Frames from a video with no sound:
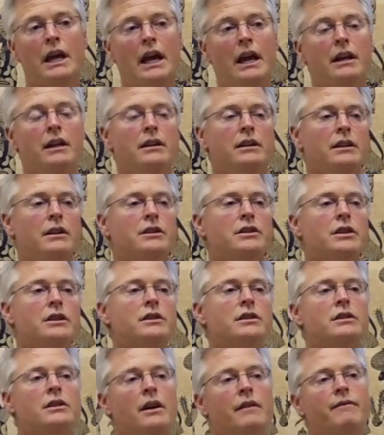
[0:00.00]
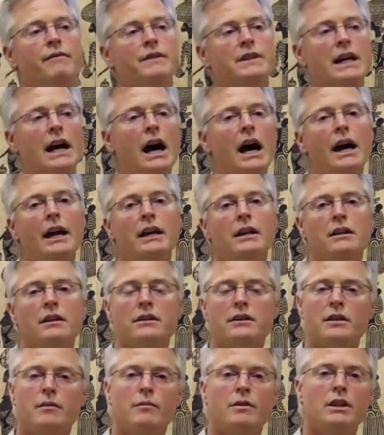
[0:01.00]
And this is a tie-in to
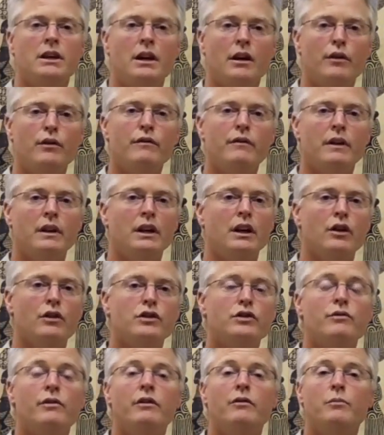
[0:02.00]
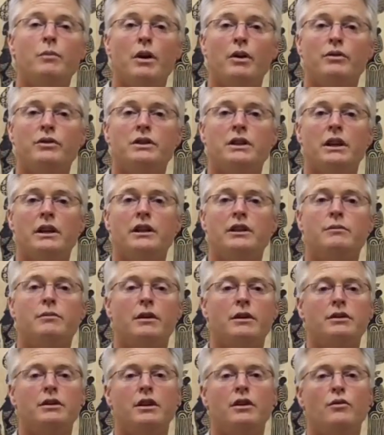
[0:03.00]
some of the other videos we've posted,
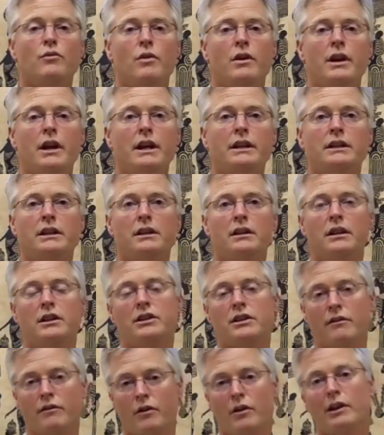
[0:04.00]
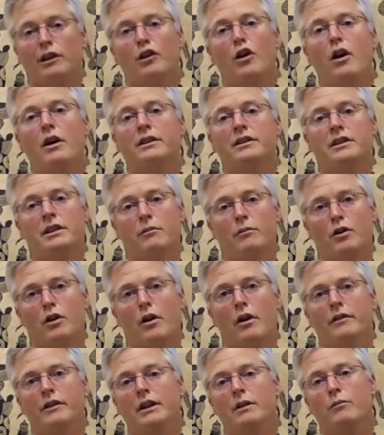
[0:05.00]
especially the one I did that's a very long seminar
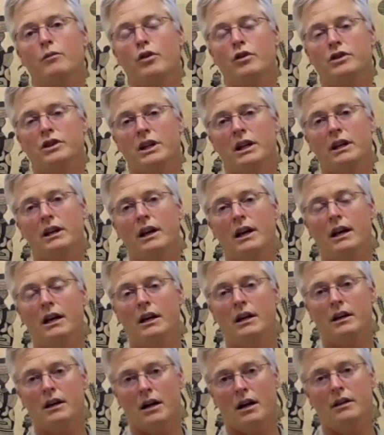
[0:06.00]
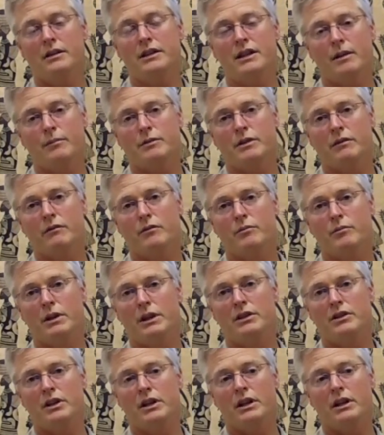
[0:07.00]
on the emerging concepts of
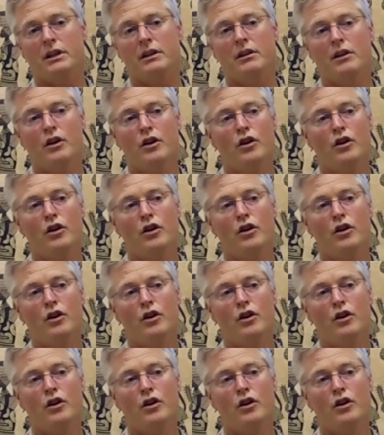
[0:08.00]
obesity,